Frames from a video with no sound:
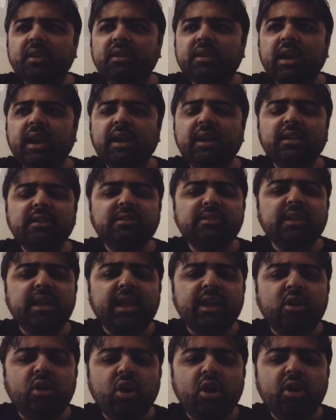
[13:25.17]
titles
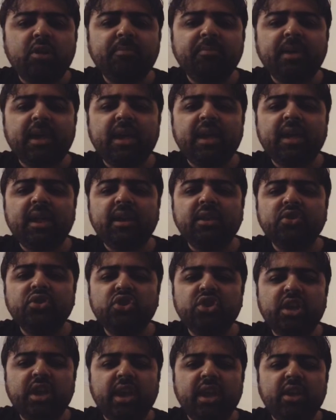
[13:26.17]
like Hawkman,
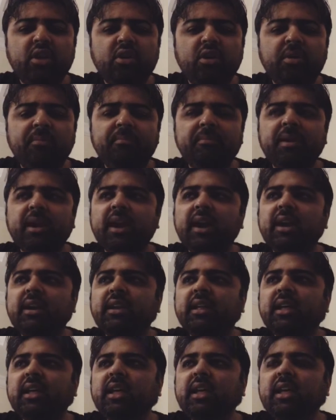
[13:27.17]
G.I.
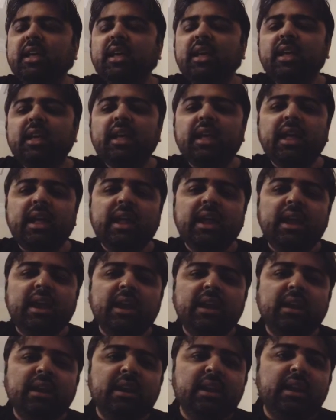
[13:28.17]
Combat,
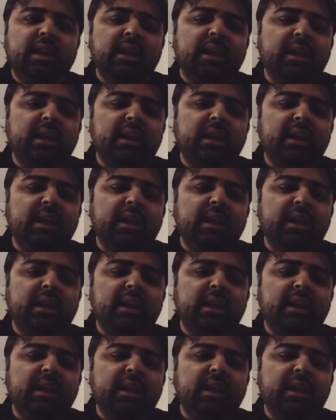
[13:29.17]
and